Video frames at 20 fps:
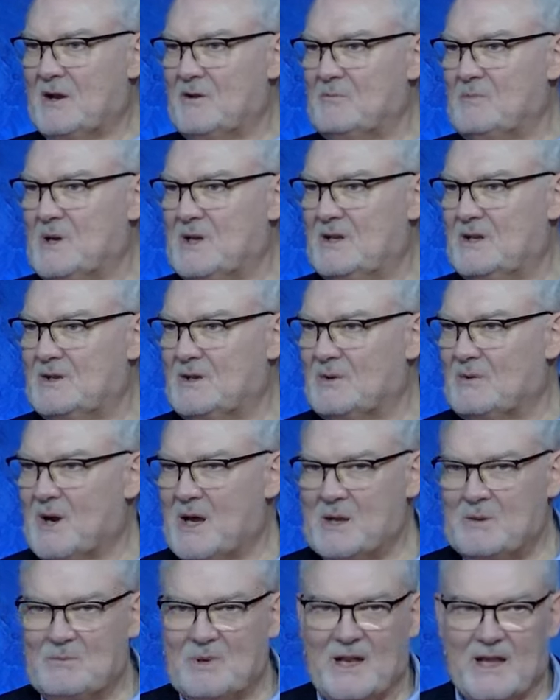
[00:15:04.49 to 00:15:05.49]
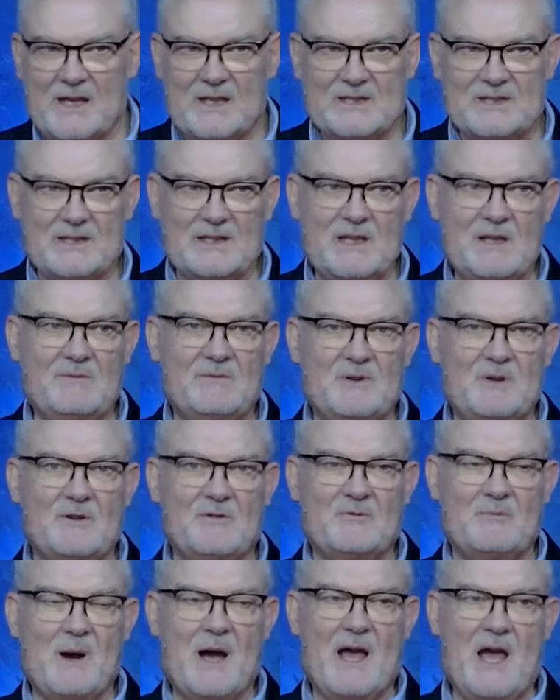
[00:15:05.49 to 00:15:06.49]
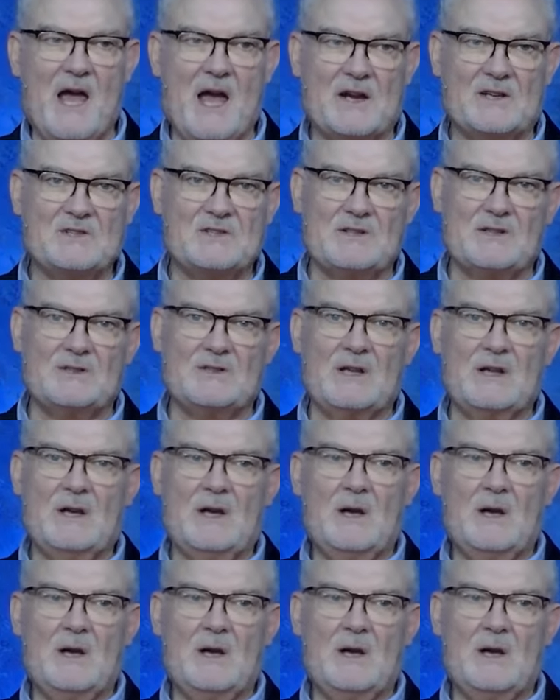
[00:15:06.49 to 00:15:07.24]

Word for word: have been in the right place, even if my action